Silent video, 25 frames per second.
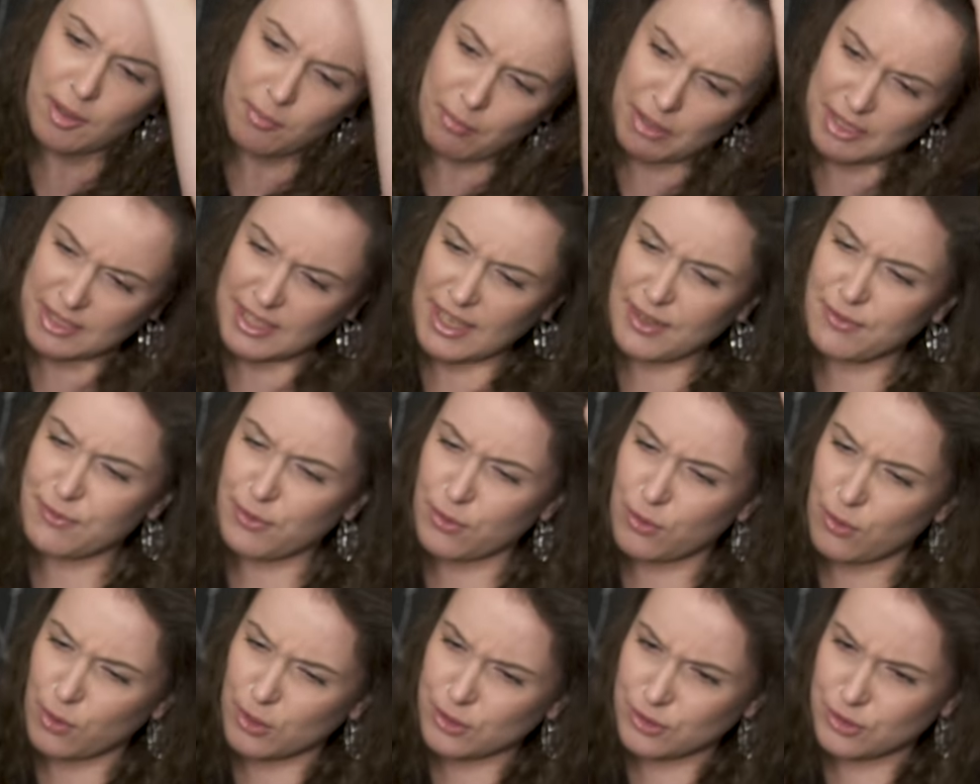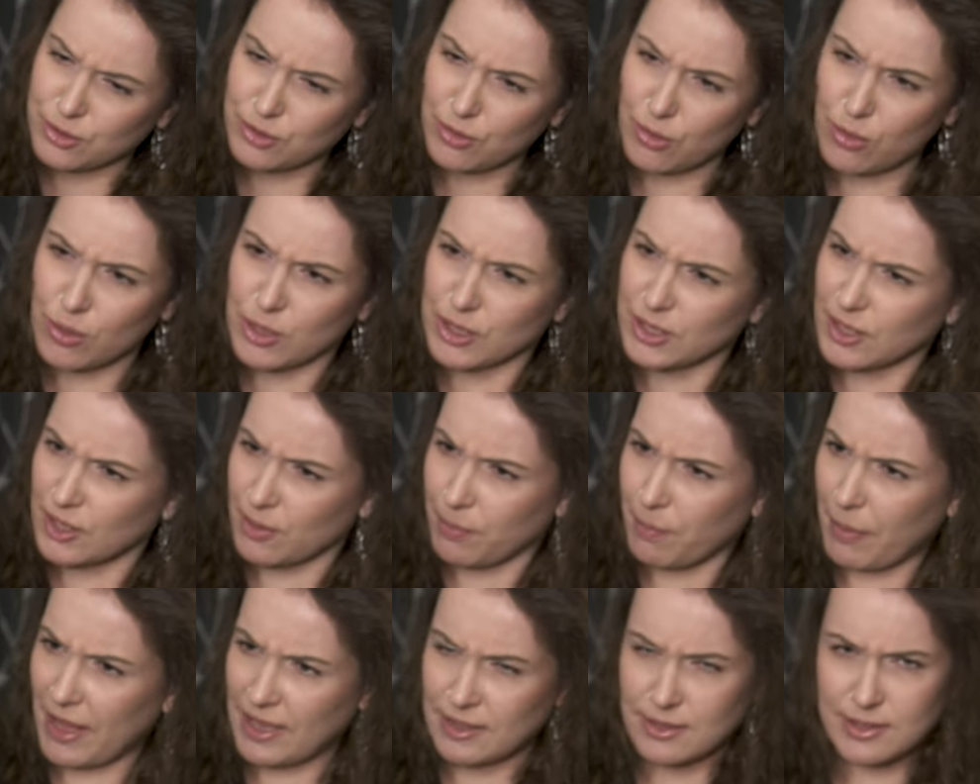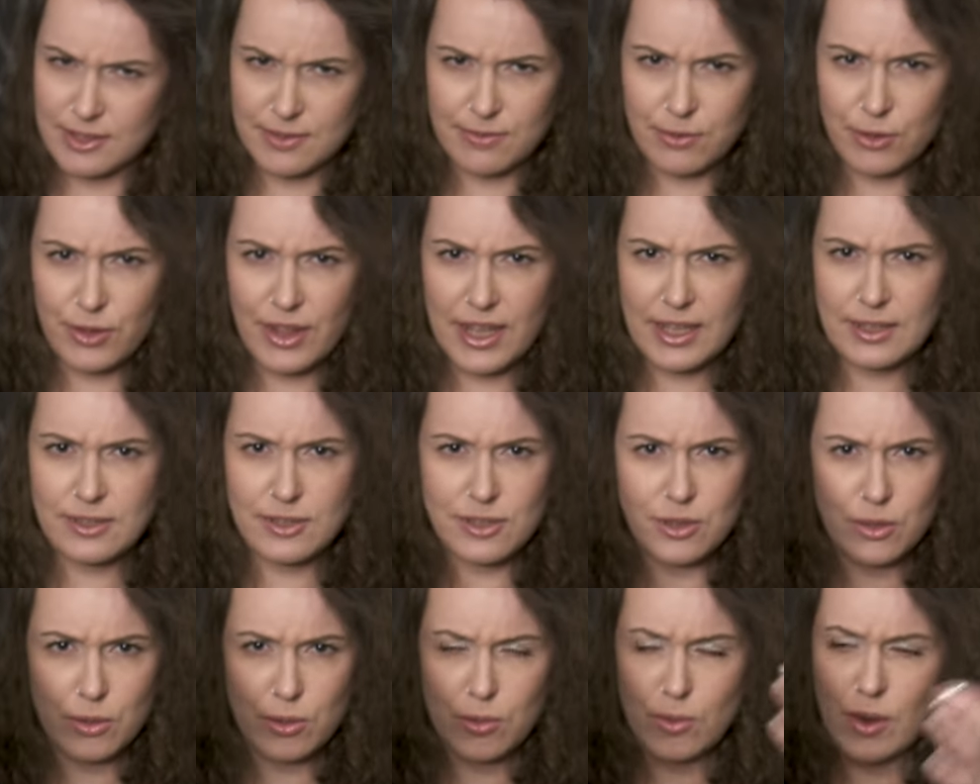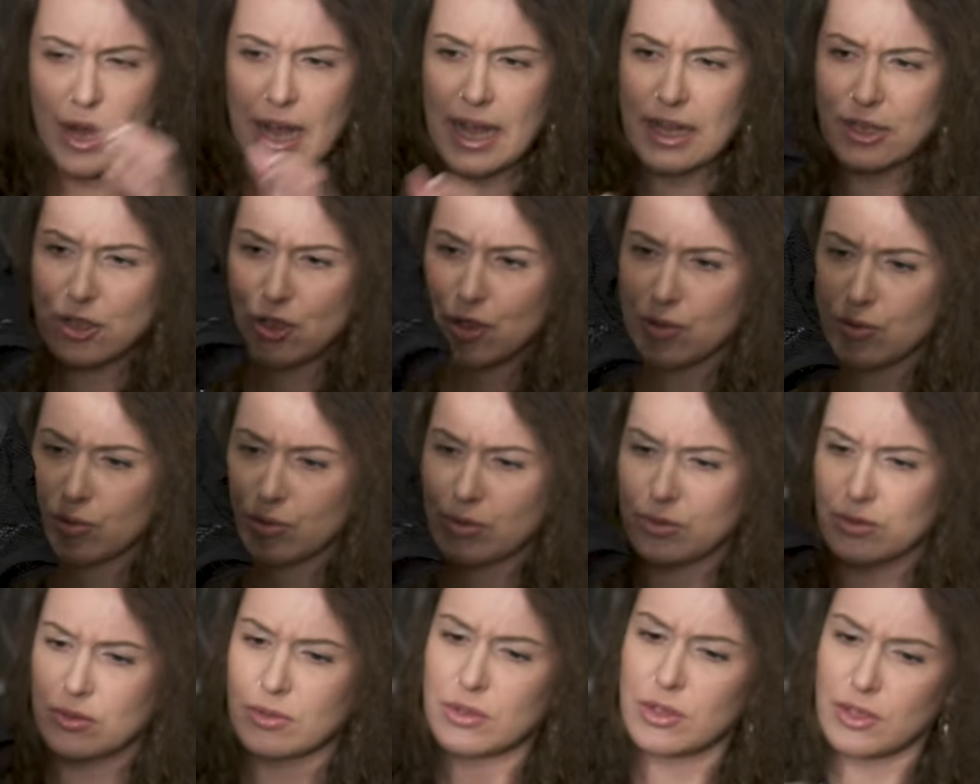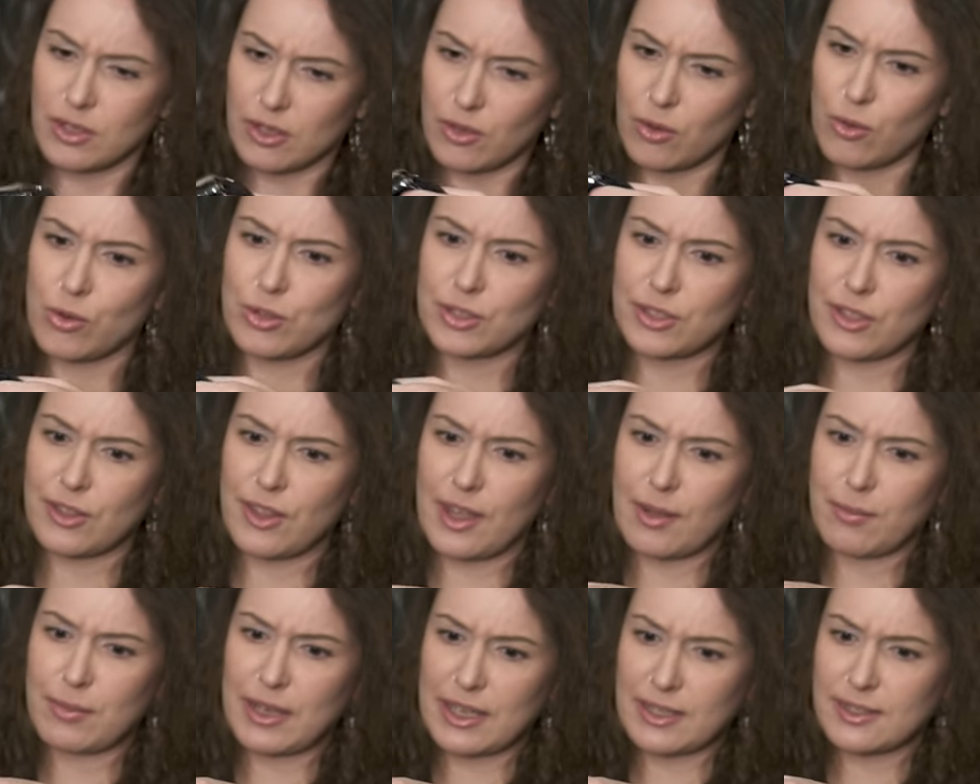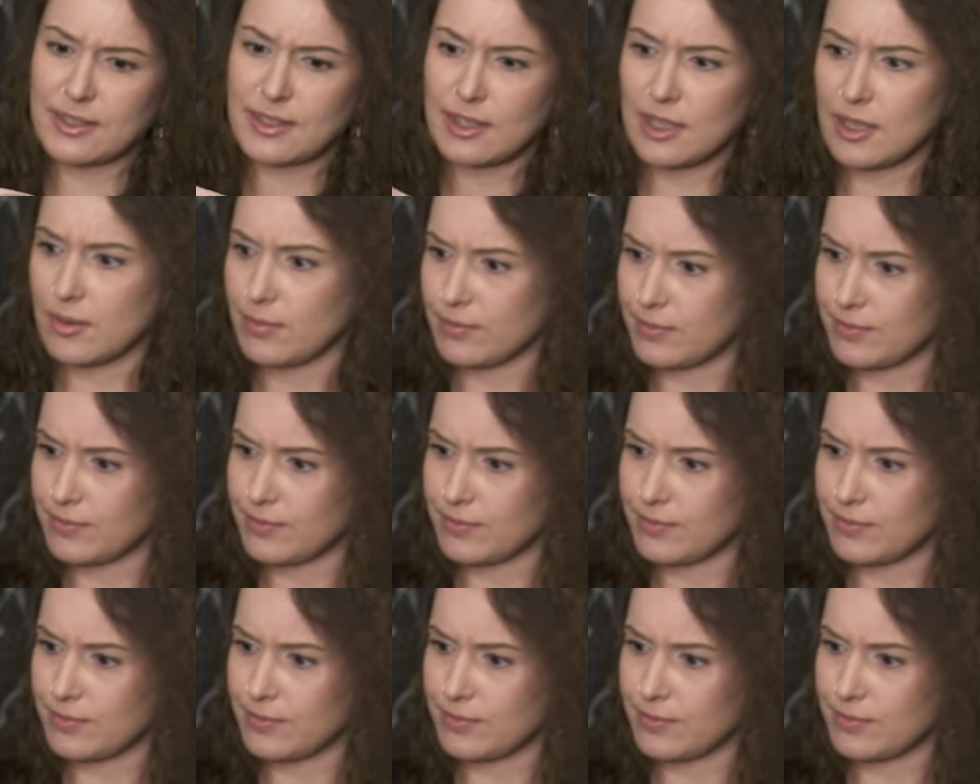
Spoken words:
But I forgot to order panties for that, so I should order them next time.